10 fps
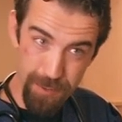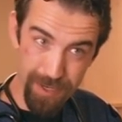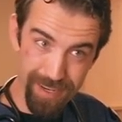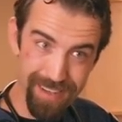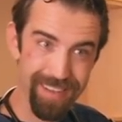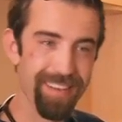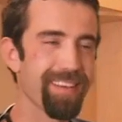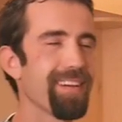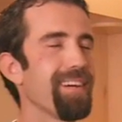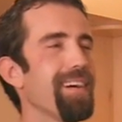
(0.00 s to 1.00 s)
award,
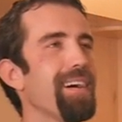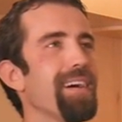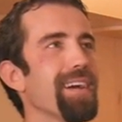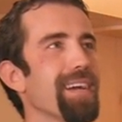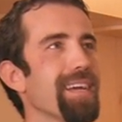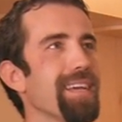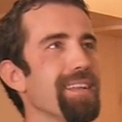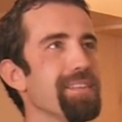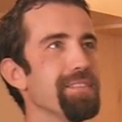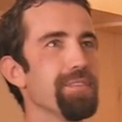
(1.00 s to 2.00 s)

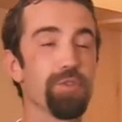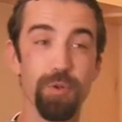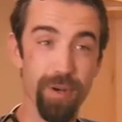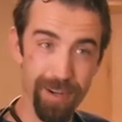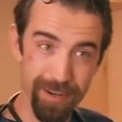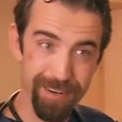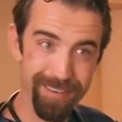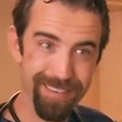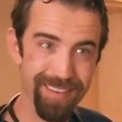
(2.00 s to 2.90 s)
it is a true honor.